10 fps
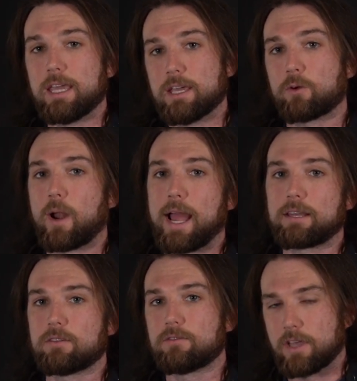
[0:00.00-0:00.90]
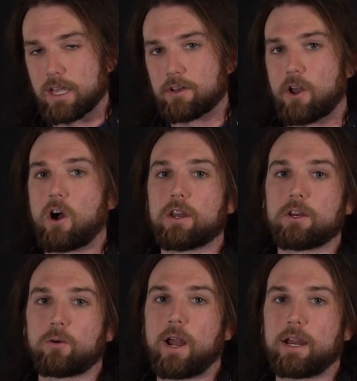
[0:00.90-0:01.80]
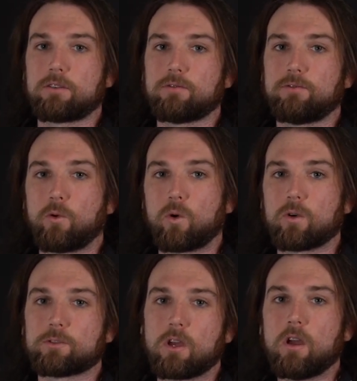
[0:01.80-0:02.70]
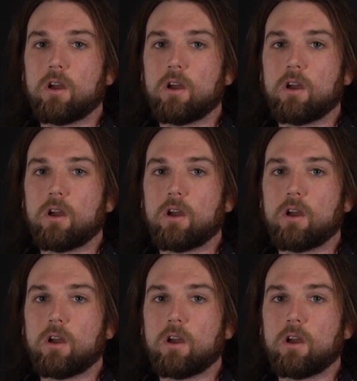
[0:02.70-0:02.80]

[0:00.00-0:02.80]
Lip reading: interactive and non-interactive forms